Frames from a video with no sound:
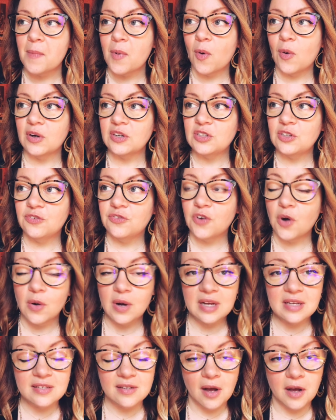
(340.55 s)
or to
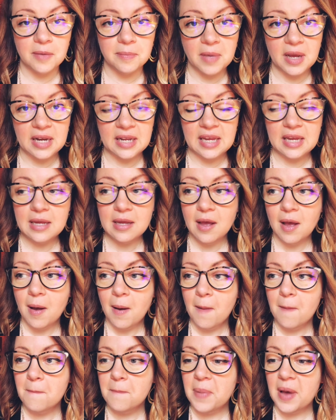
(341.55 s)
focus on money.
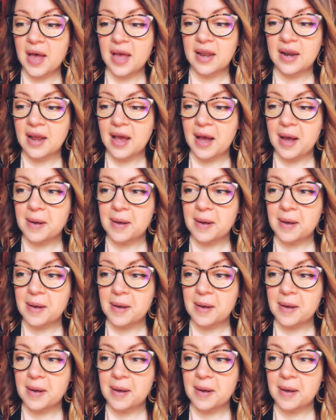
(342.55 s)
But